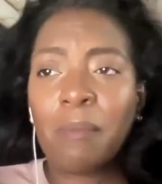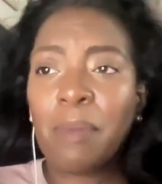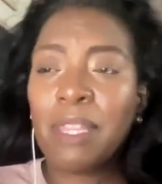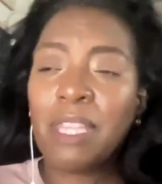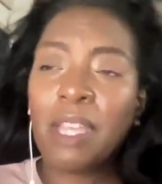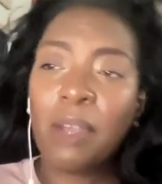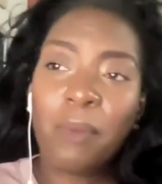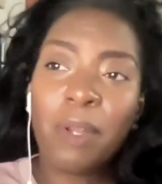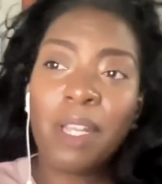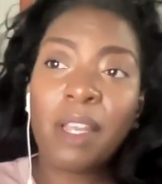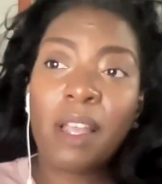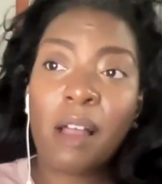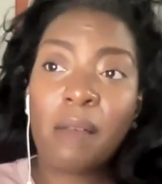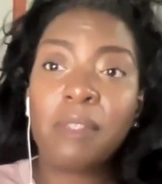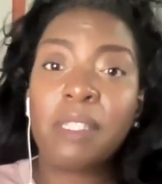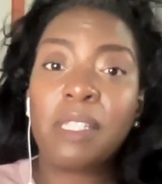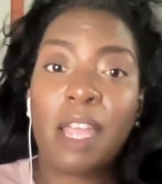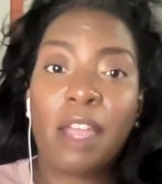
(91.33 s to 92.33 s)
But then when it
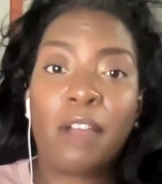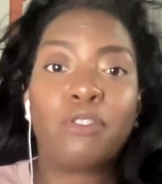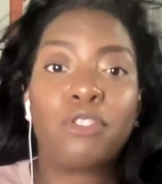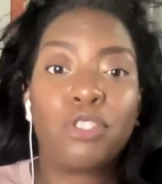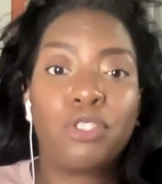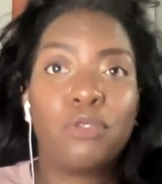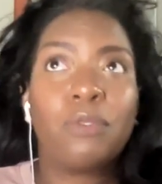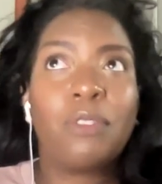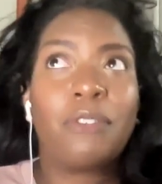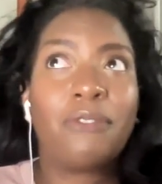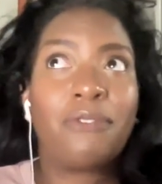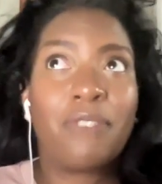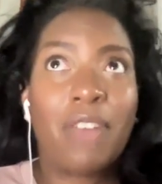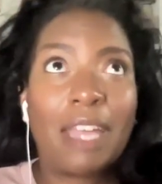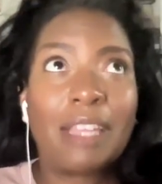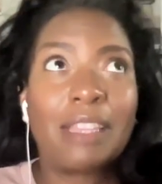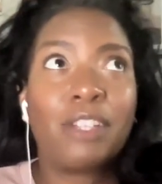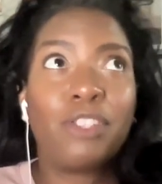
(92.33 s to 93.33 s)
comes down to the
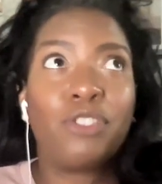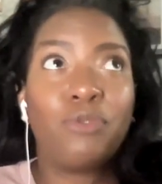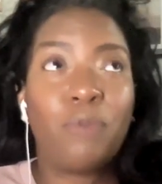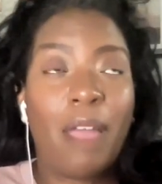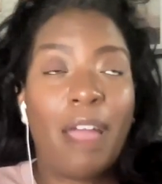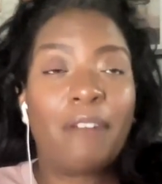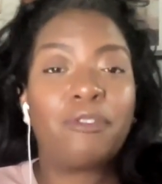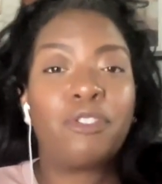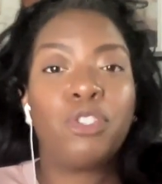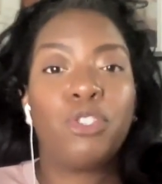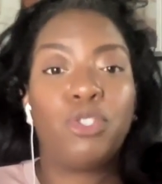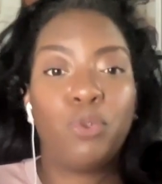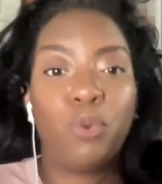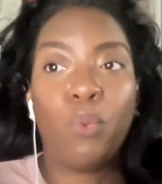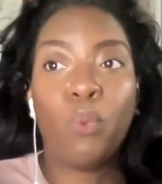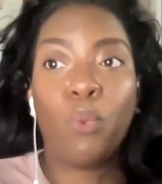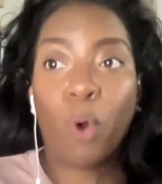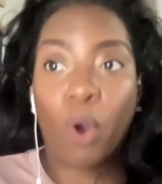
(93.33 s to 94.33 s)
fact that you have to
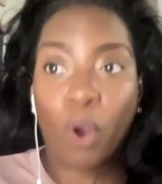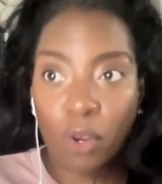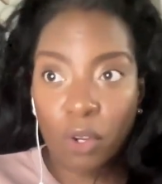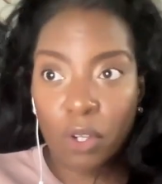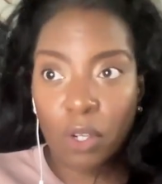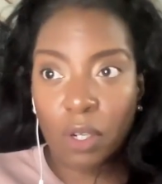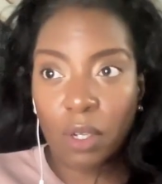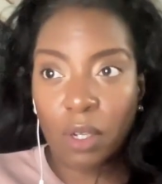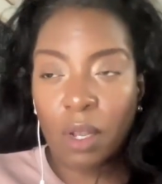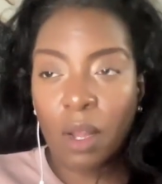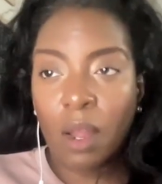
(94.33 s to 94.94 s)
do work,